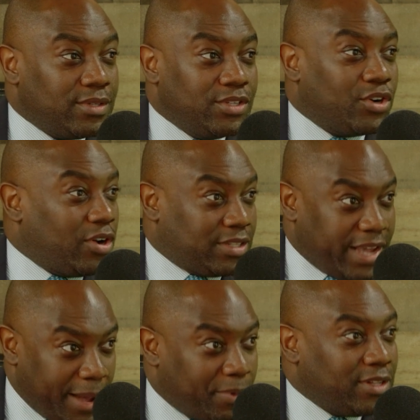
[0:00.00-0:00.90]
your cost of
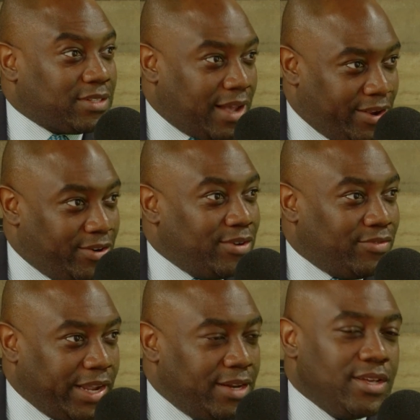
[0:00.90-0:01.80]
capital is higher,
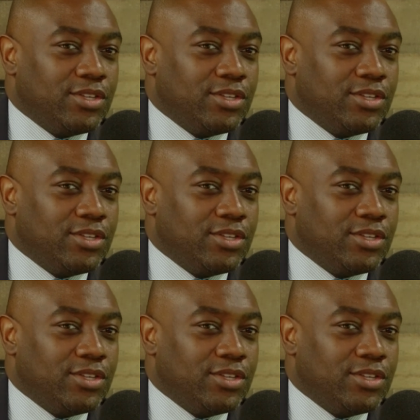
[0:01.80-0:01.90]
right? Mm -hmm.